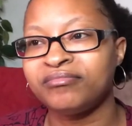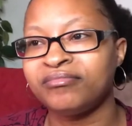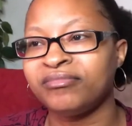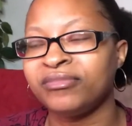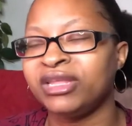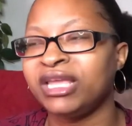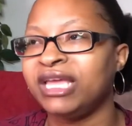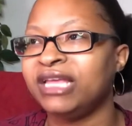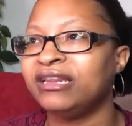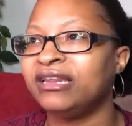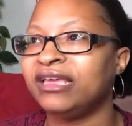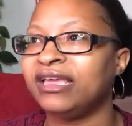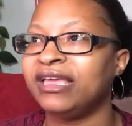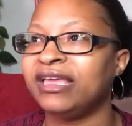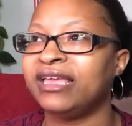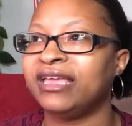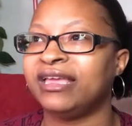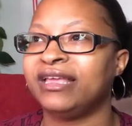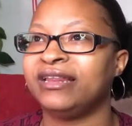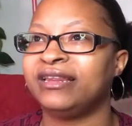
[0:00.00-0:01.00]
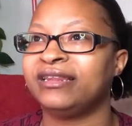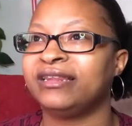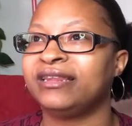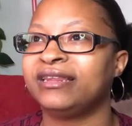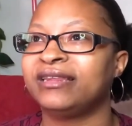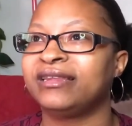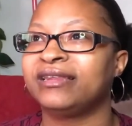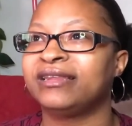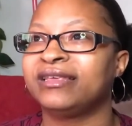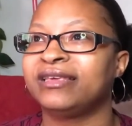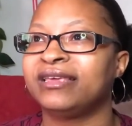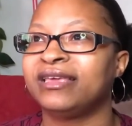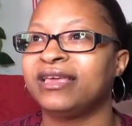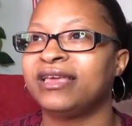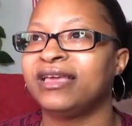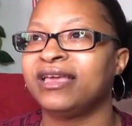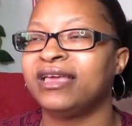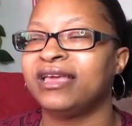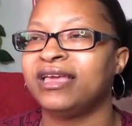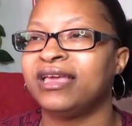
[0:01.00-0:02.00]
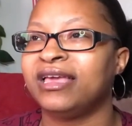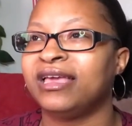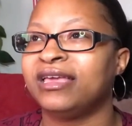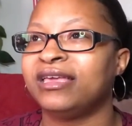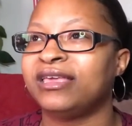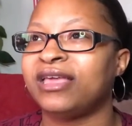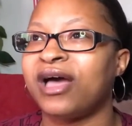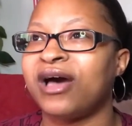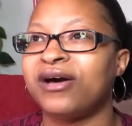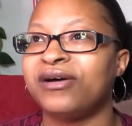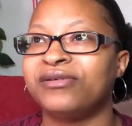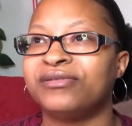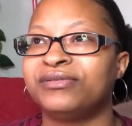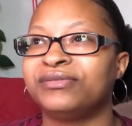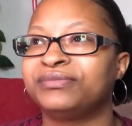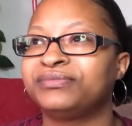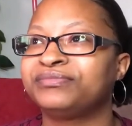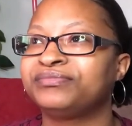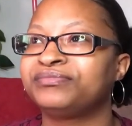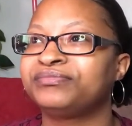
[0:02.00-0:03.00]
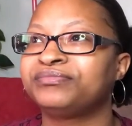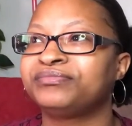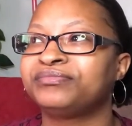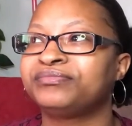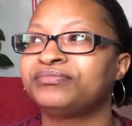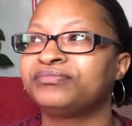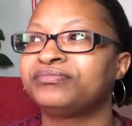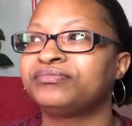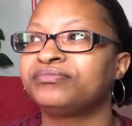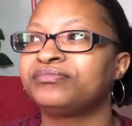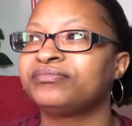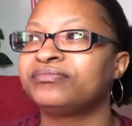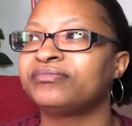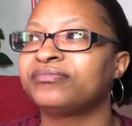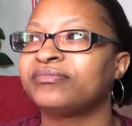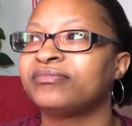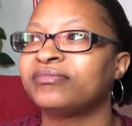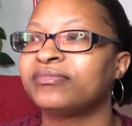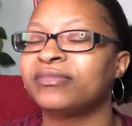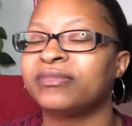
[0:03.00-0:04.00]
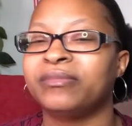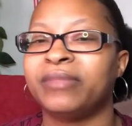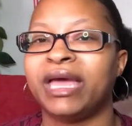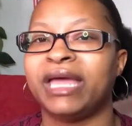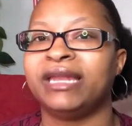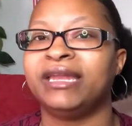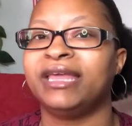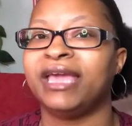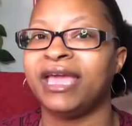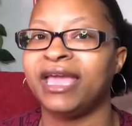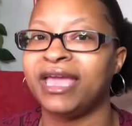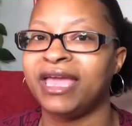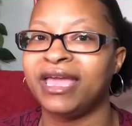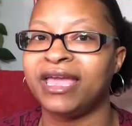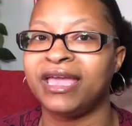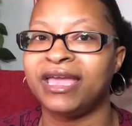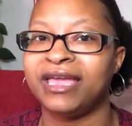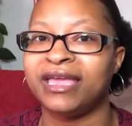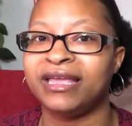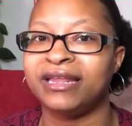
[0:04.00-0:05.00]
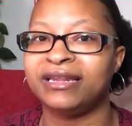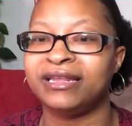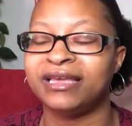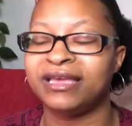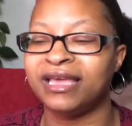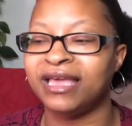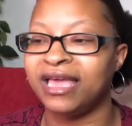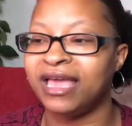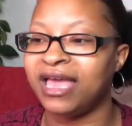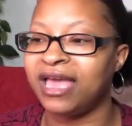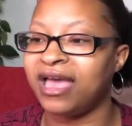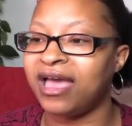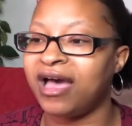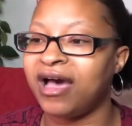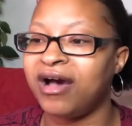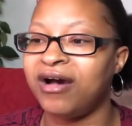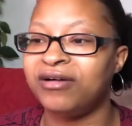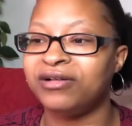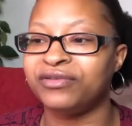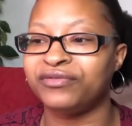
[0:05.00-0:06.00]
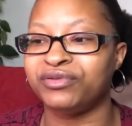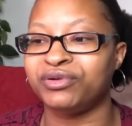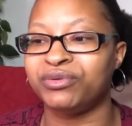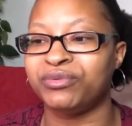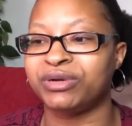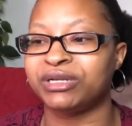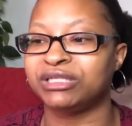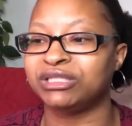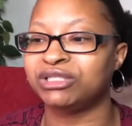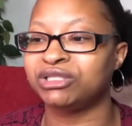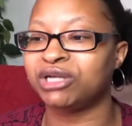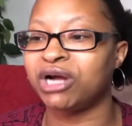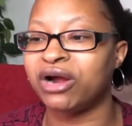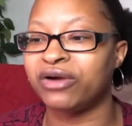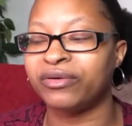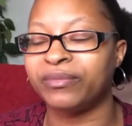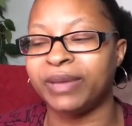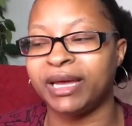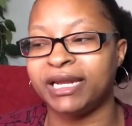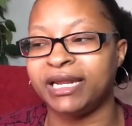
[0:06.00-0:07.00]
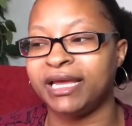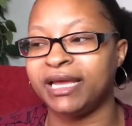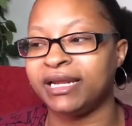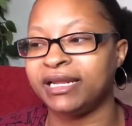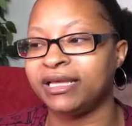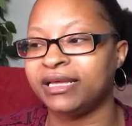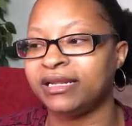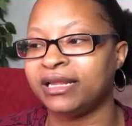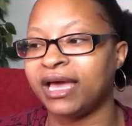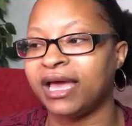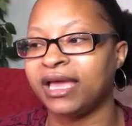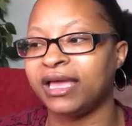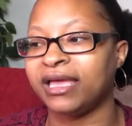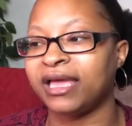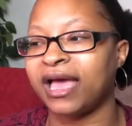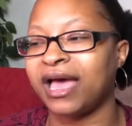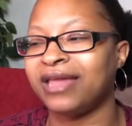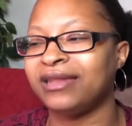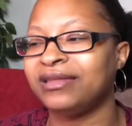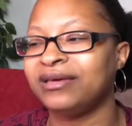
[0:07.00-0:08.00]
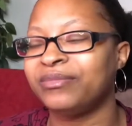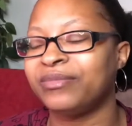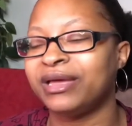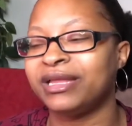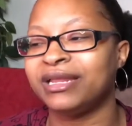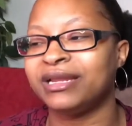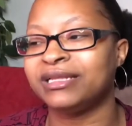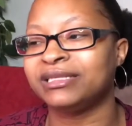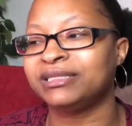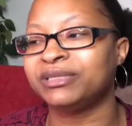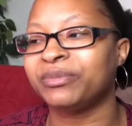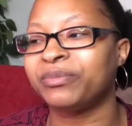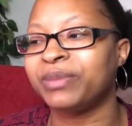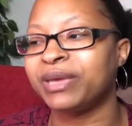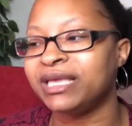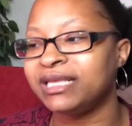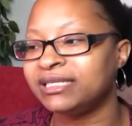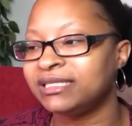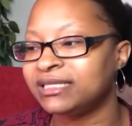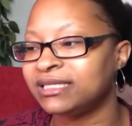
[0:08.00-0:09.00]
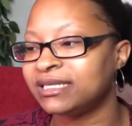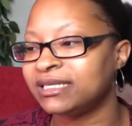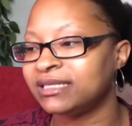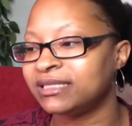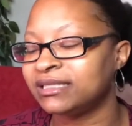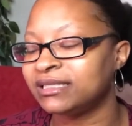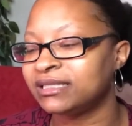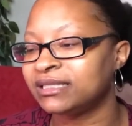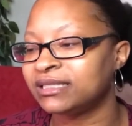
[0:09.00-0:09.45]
And then, y'all, my dad, I don't even know where to start with my daddy. Like, I love my daddy to pieces.